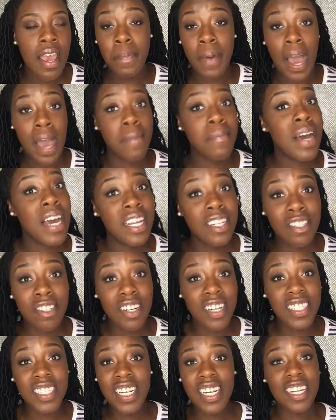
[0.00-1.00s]
By my
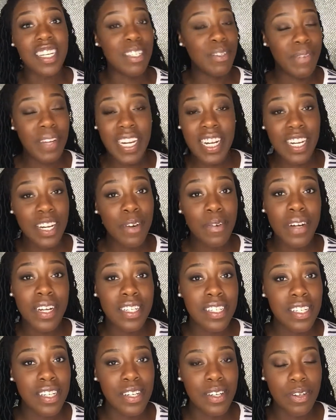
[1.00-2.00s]
instruction, because we didn't know what
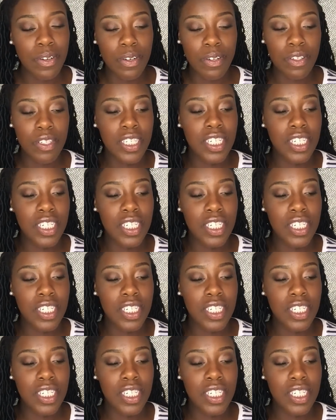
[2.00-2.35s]
else to do,